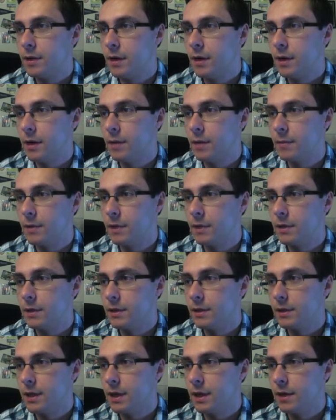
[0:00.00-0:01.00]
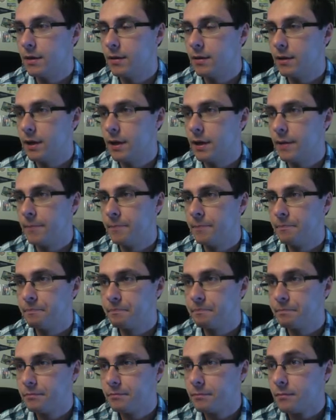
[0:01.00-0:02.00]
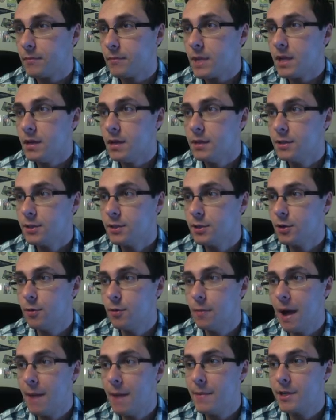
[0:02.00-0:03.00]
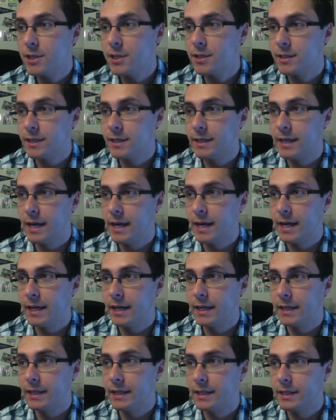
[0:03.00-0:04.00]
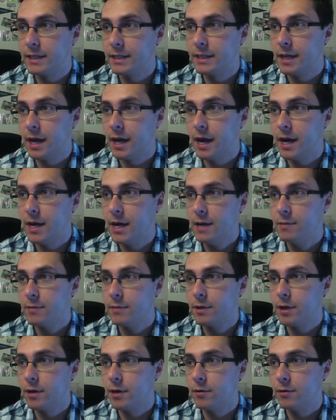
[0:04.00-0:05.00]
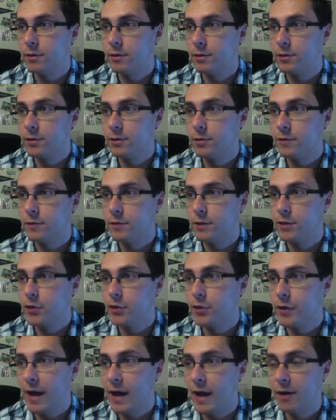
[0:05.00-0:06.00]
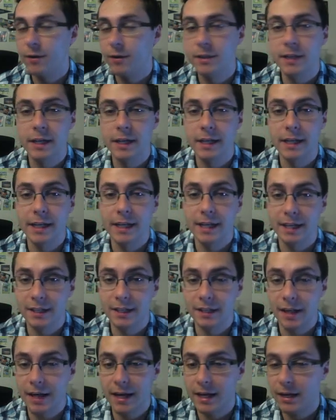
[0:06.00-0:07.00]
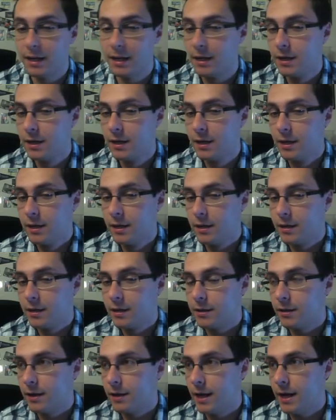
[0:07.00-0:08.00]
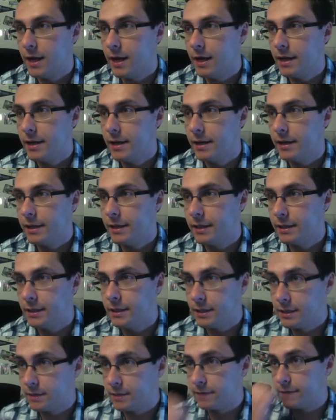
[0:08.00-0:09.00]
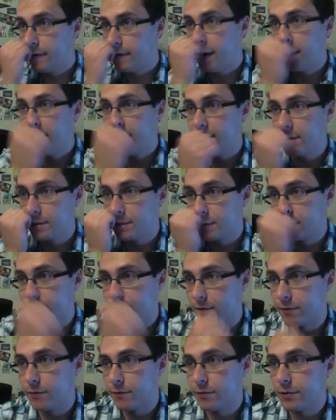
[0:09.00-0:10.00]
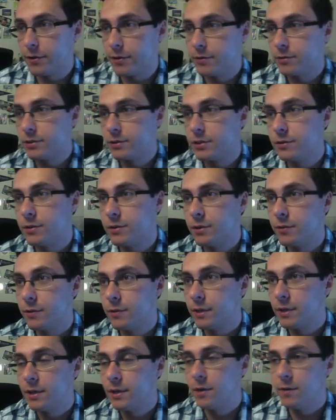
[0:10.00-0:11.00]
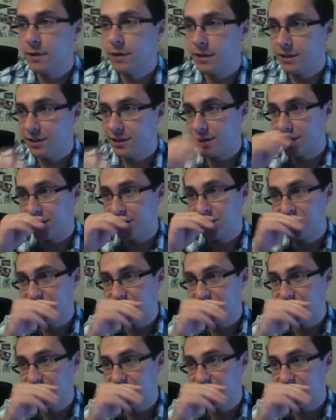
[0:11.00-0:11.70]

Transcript: I'm gonna need that, okay. So my mission today is I am going to venture out and get clay. Clay is very useful for those who don't really know what you can use it